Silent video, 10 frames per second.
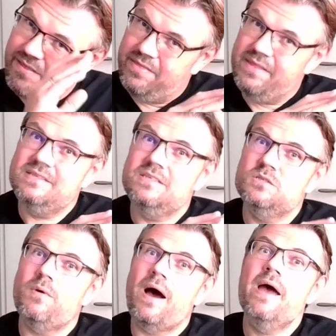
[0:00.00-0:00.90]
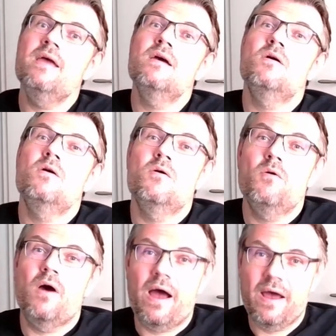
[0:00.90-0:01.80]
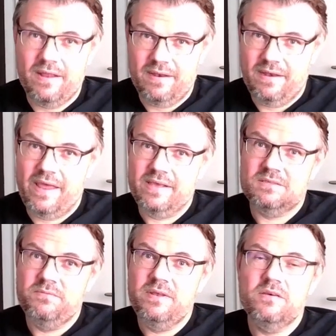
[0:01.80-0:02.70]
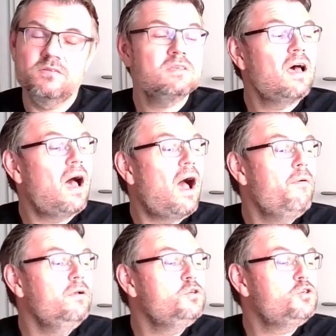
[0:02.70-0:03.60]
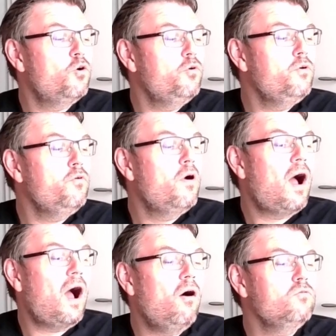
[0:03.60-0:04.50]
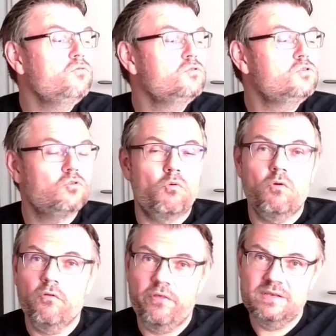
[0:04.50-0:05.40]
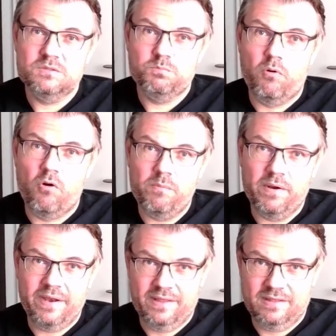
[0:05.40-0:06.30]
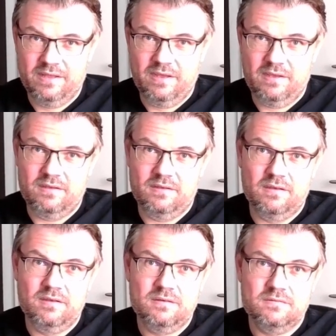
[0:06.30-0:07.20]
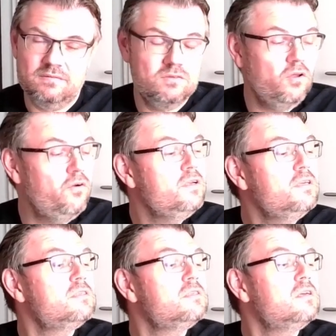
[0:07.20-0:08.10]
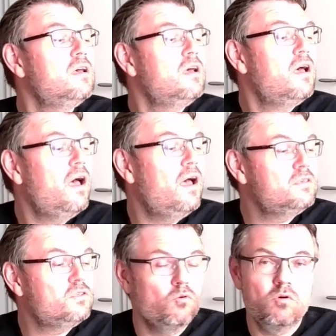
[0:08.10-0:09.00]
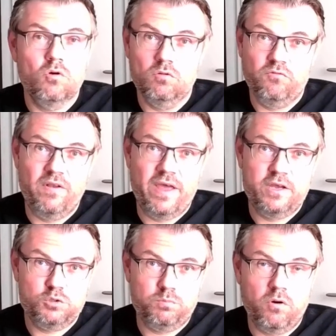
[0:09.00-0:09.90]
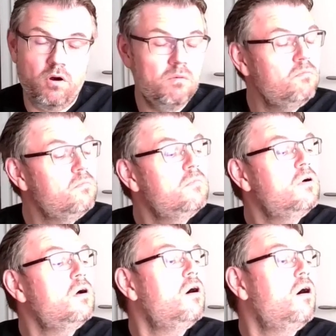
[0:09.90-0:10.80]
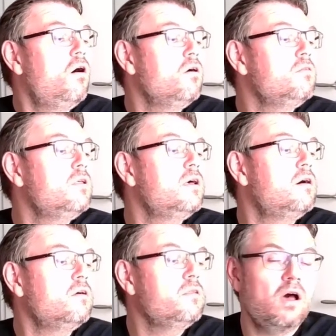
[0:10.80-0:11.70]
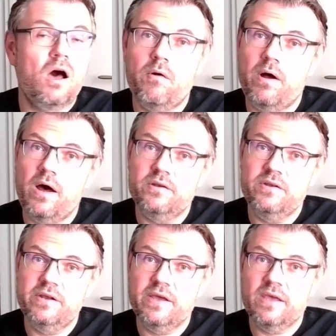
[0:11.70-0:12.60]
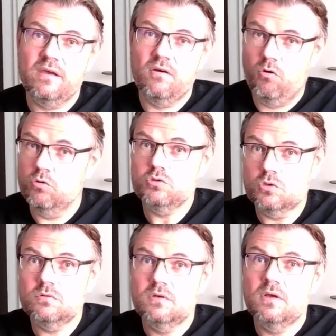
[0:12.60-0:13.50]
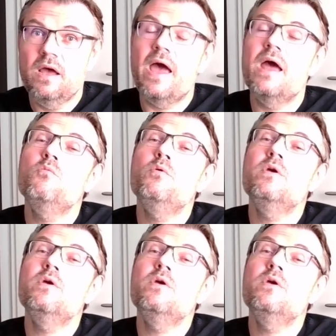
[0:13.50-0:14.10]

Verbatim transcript: This is why next videos I will show you how to store things permanently. Yeah? There is a so-called flash PROM on the on the our Arduino also and we